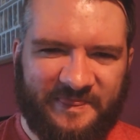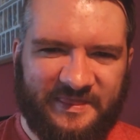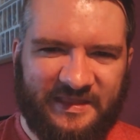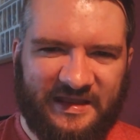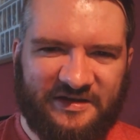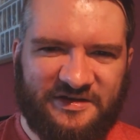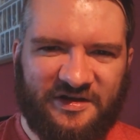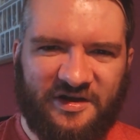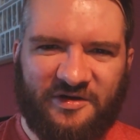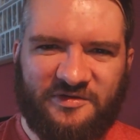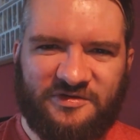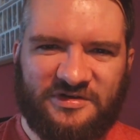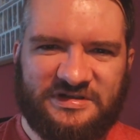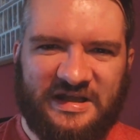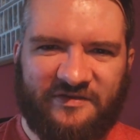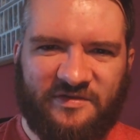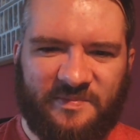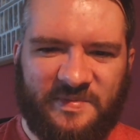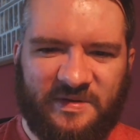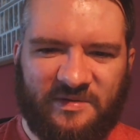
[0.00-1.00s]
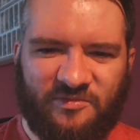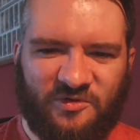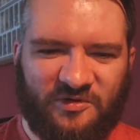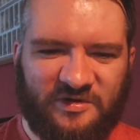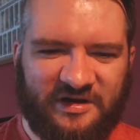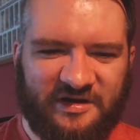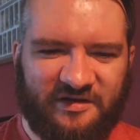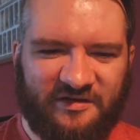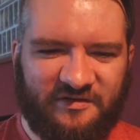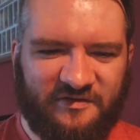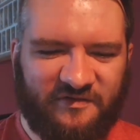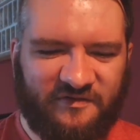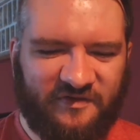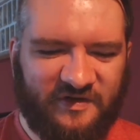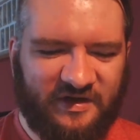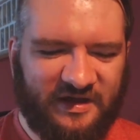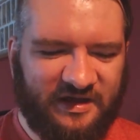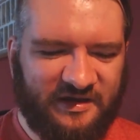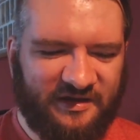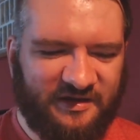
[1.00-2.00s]
I don't know, just have a bit more kind of
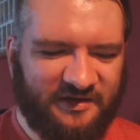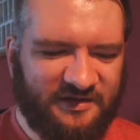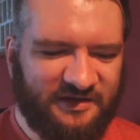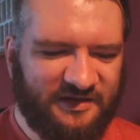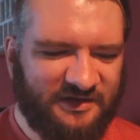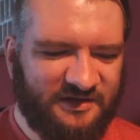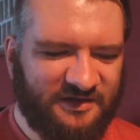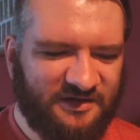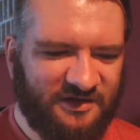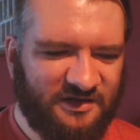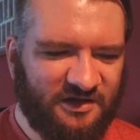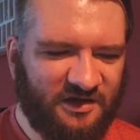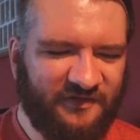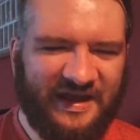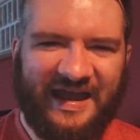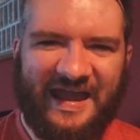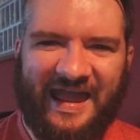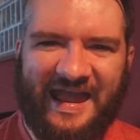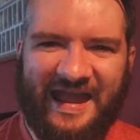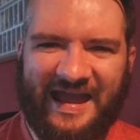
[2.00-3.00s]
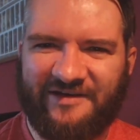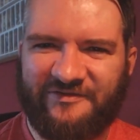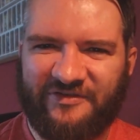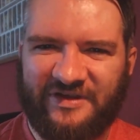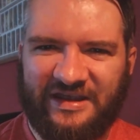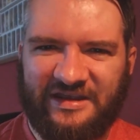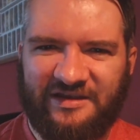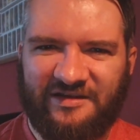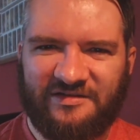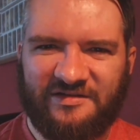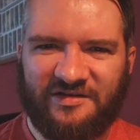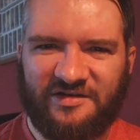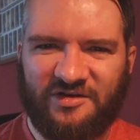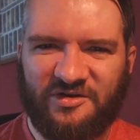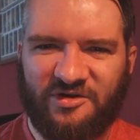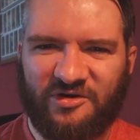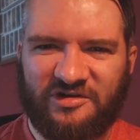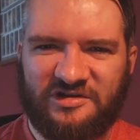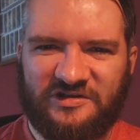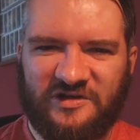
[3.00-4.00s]
a heavy
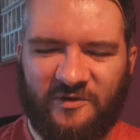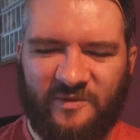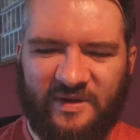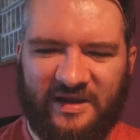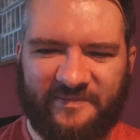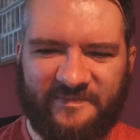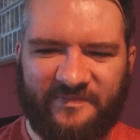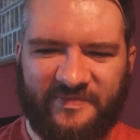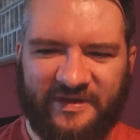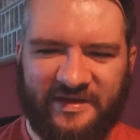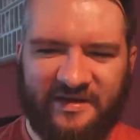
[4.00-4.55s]
look to it.